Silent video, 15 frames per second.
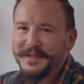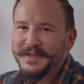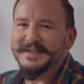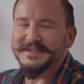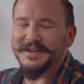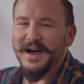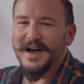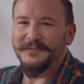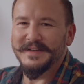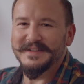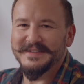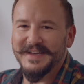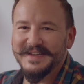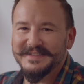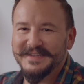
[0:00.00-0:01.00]
This coffee
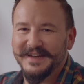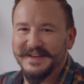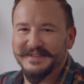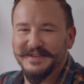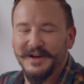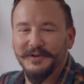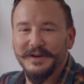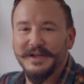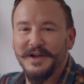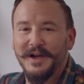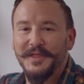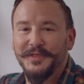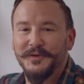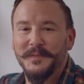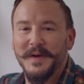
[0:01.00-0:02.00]
tastes like it's already
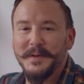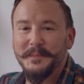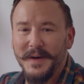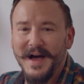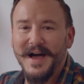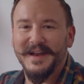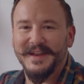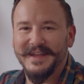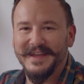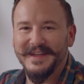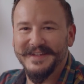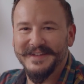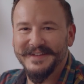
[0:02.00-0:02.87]
gone through my body.